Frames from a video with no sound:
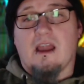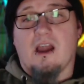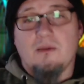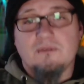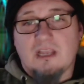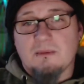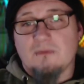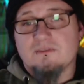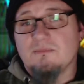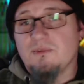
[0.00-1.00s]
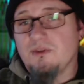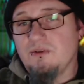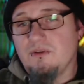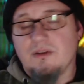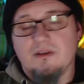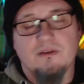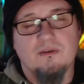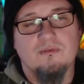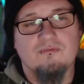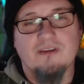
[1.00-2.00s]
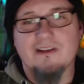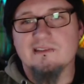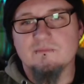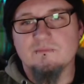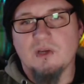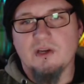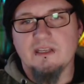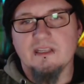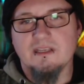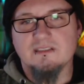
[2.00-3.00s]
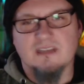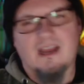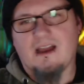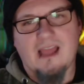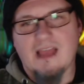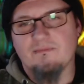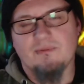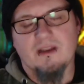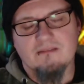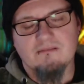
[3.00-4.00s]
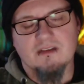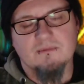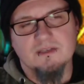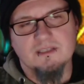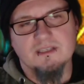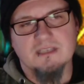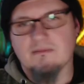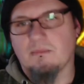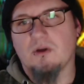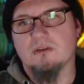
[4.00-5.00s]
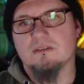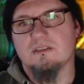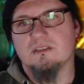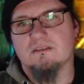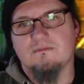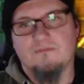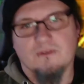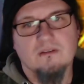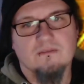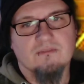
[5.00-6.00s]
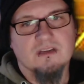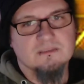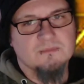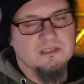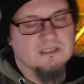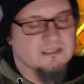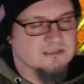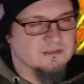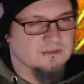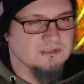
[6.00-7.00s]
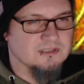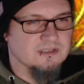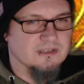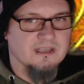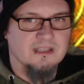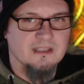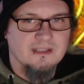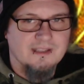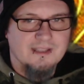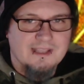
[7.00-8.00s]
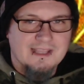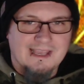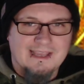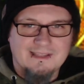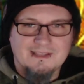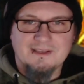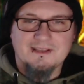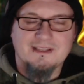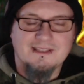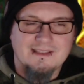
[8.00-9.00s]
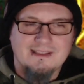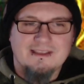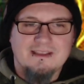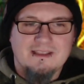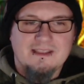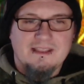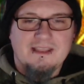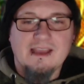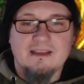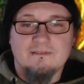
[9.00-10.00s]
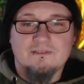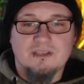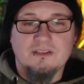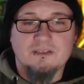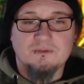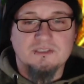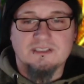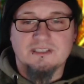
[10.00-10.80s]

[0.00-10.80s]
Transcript: hope to come up with some new random ideas. I have plenty of random ideas. I have a box just full of random ideas, so I should look in it. And yeah, so this was just